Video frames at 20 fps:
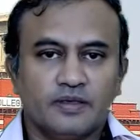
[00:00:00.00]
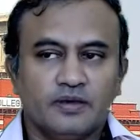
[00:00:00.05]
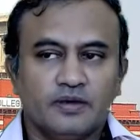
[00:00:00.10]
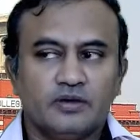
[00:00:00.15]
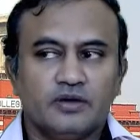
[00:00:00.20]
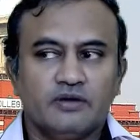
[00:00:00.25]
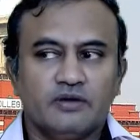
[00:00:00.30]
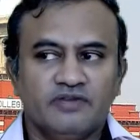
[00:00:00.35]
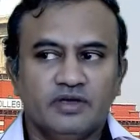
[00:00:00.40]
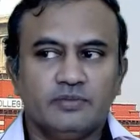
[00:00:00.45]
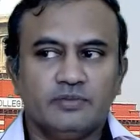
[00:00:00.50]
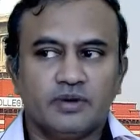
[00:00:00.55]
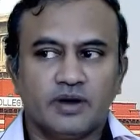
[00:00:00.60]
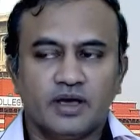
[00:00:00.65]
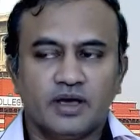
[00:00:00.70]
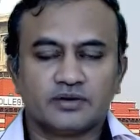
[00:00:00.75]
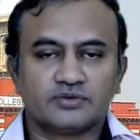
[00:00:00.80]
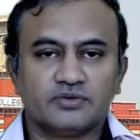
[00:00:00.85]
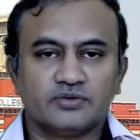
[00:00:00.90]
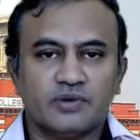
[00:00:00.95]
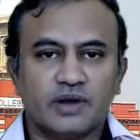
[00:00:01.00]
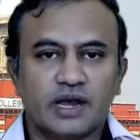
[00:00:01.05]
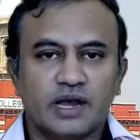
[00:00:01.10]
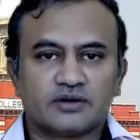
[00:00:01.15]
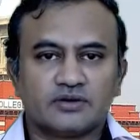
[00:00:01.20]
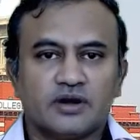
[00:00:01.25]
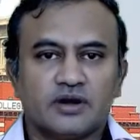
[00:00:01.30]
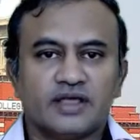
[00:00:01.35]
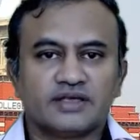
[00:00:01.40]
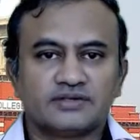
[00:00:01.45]
We belong to
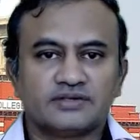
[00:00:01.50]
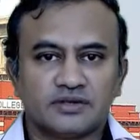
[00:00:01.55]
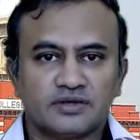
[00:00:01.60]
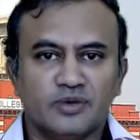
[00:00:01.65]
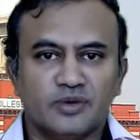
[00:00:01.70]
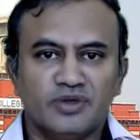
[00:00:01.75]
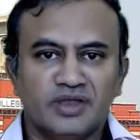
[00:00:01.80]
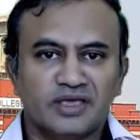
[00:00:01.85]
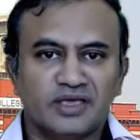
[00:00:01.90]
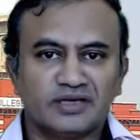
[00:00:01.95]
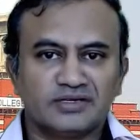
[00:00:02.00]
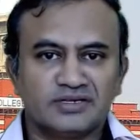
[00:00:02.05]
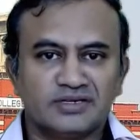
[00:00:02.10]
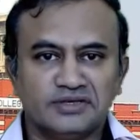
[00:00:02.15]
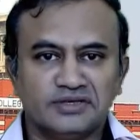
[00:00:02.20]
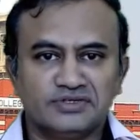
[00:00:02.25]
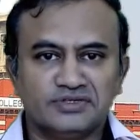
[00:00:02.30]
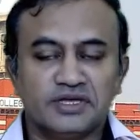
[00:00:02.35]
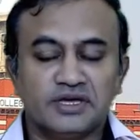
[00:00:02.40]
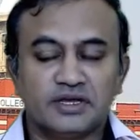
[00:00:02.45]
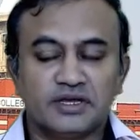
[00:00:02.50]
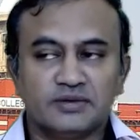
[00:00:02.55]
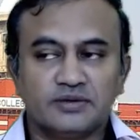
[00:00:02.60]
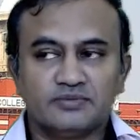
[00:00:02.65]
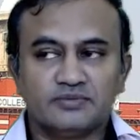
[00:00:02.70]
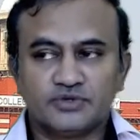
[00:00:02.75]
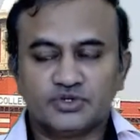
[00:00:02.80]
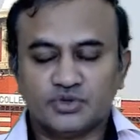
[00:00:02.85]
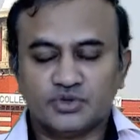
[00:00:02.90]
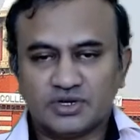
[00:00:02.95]
Electronics and Communication Engineering,
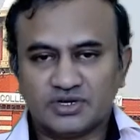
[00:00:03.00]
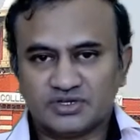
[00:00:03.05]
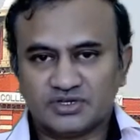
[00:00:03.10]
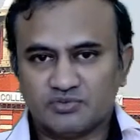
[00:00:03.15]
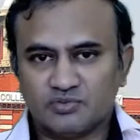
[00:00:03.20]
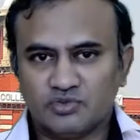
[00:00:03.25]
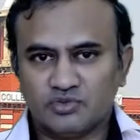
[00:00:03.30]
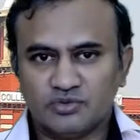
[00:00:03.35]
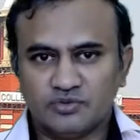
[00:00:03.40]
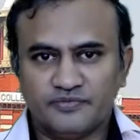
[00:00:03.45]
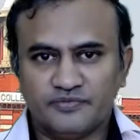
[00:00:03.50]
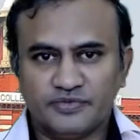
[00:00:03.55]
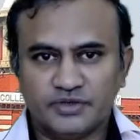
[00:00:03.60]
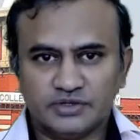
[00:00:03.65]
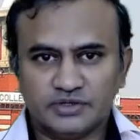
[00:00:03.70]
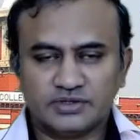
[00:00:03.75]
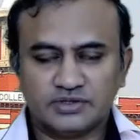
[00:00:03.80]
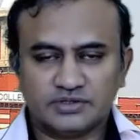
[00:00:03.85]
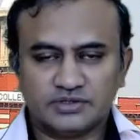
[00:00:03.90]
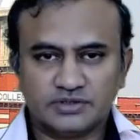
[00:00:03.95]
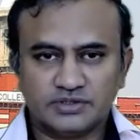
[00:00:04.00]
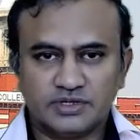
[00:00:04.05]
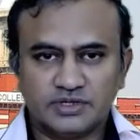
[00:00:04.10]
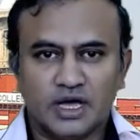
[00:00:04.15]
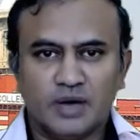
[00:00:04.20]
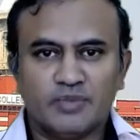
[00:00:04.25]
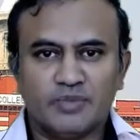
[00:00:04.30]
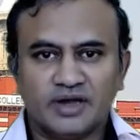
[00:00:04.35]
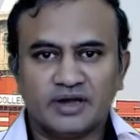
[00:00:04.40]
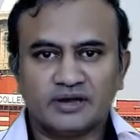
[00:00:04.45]
so it's
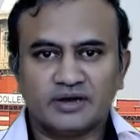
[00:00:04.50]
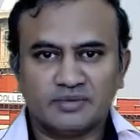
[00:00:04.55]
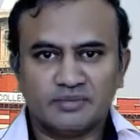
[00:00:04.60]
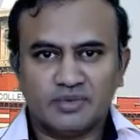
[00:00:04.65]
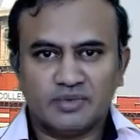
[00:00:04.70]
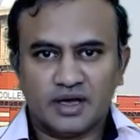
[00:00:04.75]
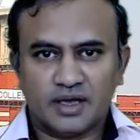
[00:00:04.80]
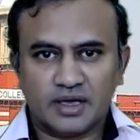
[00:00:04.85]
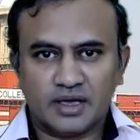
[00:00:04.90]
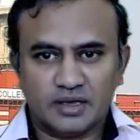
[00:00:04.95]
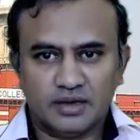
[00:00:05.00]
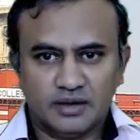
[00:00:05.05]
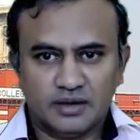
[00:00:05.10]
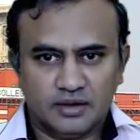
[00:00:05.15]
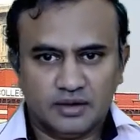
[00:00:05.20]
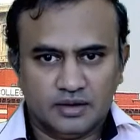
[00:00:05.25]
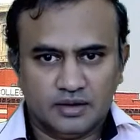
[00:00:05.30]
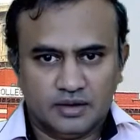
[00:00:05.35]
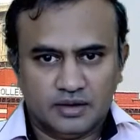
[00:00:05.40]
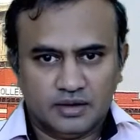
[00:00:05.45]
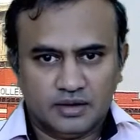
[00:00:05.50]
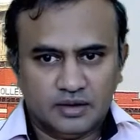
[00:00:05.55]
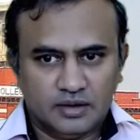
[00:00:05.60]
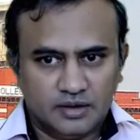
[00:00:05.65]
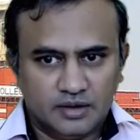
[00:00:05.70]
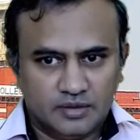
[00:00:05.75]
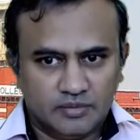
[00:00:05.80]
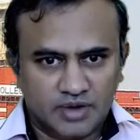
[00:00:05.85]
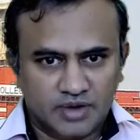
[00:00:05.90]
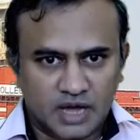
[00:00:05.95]
dominated by
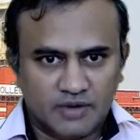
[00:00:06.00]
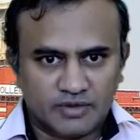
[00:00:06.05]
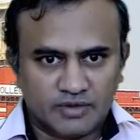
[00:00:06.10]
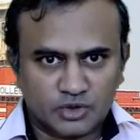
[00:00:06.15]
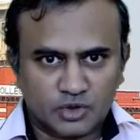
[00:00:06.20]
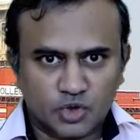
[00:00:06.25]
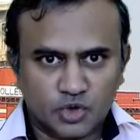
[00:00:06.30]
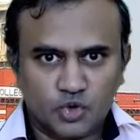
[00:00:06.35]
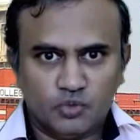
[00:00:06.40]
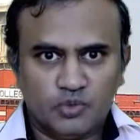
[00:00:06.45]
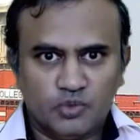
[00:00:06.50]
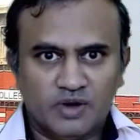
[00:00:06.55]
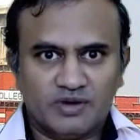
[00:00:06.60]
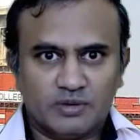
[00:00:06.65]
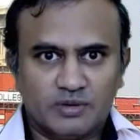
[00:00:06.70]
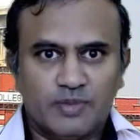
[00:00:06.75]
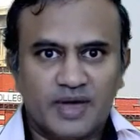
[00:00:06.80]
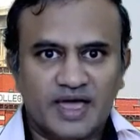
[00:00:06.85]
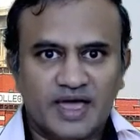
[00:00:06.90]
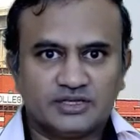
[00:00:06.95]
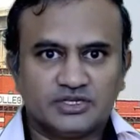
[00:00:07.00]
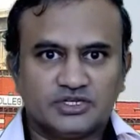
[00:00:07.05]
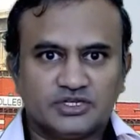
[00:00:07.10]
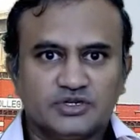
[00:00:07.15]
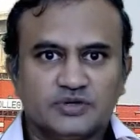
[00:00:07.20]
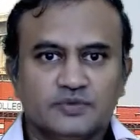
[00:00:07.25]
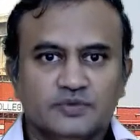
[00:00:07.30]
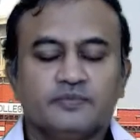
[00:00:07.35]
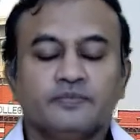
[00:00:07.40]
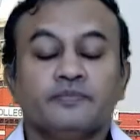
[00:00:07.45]
our group, our batch.
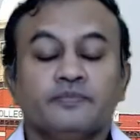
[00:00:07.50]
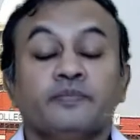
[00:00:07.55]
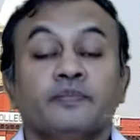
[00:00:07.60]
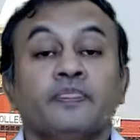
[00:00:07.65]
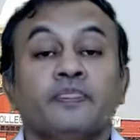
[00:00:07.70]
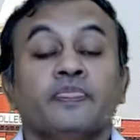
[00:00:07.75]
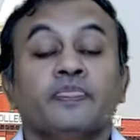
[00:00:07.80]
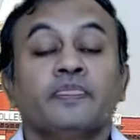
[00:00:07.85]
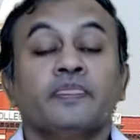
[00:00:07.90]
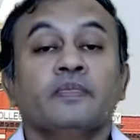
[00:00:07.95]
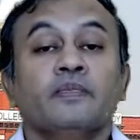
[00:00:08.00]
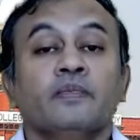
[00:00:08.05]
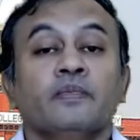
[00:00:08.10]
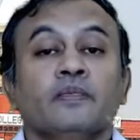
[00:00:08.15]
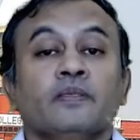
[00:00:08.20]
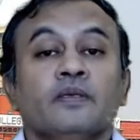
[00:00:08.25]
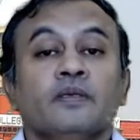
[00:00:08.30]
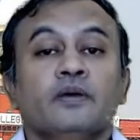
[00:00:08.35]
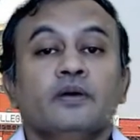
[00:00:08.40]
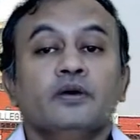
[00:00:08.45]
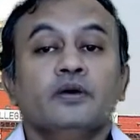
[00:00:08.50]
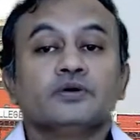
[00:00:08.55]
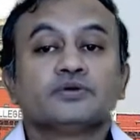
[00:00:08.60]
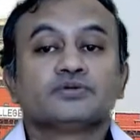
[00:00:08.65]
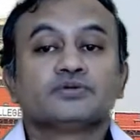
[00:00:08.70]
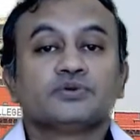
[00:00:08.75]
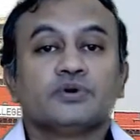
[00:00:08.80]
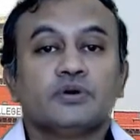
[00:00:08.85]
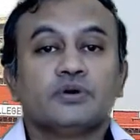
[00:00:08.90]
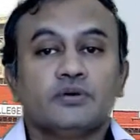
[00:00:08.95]

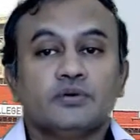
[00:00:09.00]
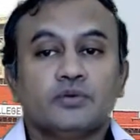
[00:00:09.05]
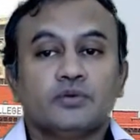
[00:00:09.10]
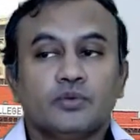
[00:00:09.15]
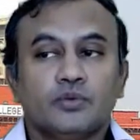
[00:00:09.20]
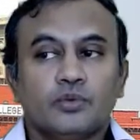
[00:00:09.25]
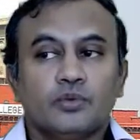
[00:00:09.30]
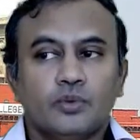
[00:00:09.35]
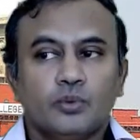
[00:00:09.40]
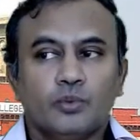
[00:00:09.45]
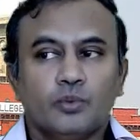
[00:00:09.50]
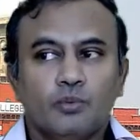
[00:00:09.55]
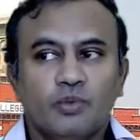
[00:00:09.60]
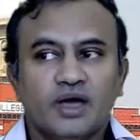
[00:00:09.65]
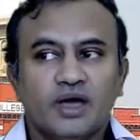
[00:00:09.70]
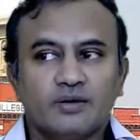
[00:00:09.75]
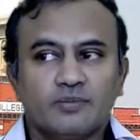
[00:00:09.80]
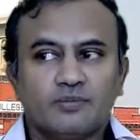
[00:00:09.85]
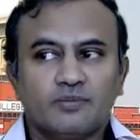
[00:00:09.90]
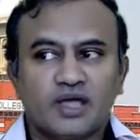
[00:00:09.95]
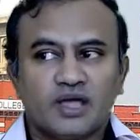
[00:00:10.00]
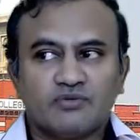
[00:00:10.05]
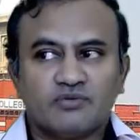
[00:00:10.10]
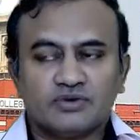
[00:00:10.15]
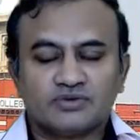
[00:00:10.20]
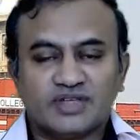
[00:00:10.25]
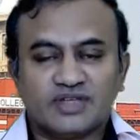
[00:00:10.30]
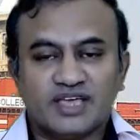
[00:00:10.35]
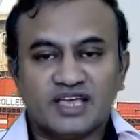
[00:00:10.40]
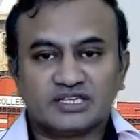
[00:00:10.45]
So my plan
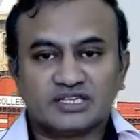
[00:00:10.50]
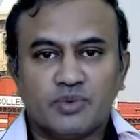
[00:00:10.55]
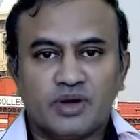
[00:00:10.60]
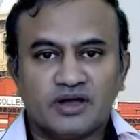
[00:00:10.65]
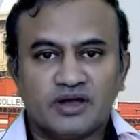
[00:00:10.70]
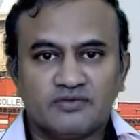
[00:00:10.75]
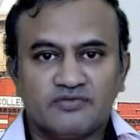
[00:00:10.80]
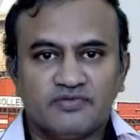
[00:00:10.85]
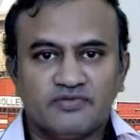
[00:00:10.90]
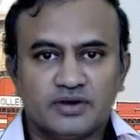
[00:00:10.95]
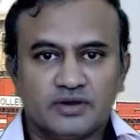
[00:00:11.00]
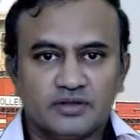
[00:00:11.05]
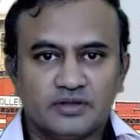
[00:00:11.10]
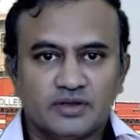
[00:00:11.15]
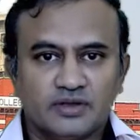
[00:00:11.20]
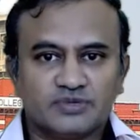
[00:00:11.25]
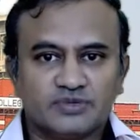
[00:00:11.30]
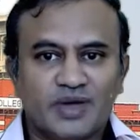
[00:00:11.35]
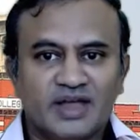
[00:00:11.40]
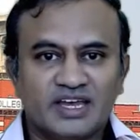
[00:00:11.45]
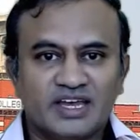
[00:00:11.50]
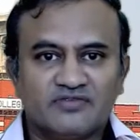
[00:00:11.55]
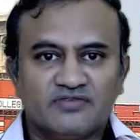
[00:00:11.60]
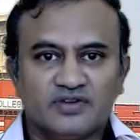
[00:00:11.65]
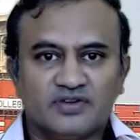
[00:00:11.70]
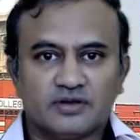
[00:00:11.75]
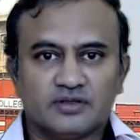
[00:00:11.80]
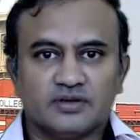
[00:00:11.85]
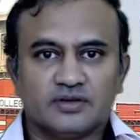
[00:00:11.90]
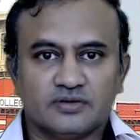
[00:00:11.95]
was to expand it
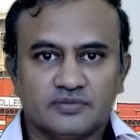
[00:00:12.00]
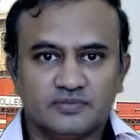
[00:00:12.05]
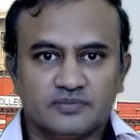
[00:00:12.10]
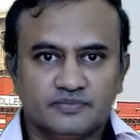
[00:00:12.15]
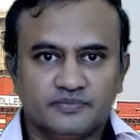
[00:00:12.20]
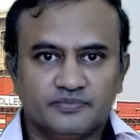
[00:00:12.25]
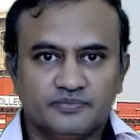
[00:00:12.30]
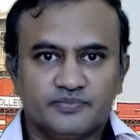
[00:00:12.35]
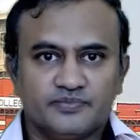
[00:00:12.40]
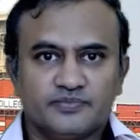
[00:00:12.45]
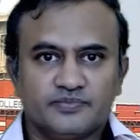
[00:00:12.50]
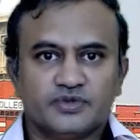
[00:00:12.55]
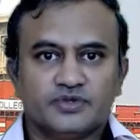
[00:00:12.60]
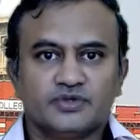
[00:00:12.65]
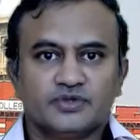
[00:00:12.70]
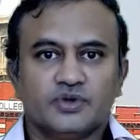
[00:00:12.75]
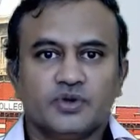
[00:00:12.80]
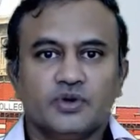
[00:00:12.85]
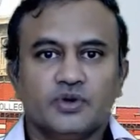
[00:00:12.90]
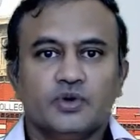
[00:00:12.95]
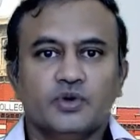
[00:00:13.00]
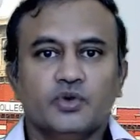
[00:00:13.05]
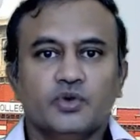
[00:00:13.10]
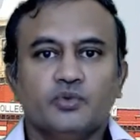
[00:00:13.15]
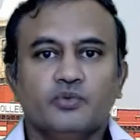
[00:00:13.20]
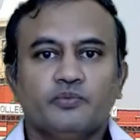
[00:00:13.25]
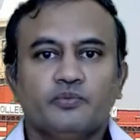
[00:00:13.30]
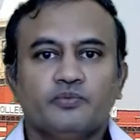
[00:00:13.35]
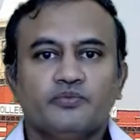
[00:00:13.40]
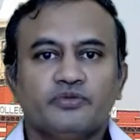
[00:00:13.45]
further.
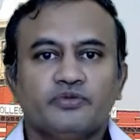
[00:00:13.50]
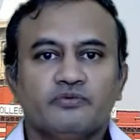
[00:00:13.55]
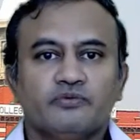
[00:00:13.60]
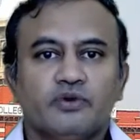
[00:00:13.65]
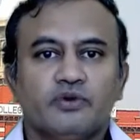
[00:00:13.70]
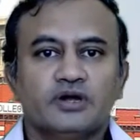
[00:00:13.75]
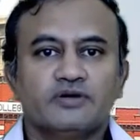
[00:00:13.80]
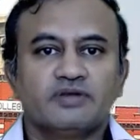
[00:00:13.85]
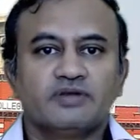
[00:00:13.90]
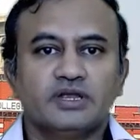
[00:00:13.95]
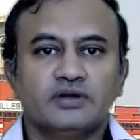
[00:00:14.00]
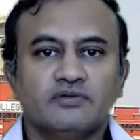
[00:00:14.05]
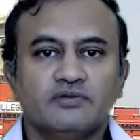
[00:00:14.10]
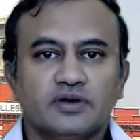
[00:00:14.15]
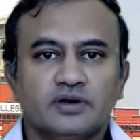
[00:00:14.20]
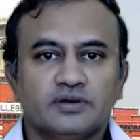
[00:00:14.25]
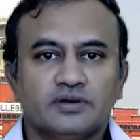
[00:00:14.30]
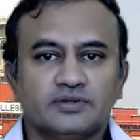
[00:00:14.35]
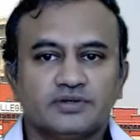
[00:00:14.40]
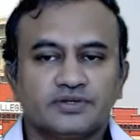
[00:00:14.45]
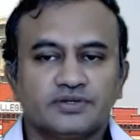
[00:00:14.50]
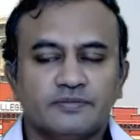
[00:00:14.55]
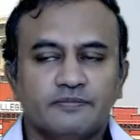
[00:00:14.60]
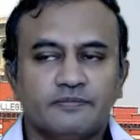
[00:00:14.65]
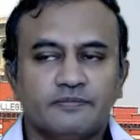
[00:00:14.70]
So what we did was,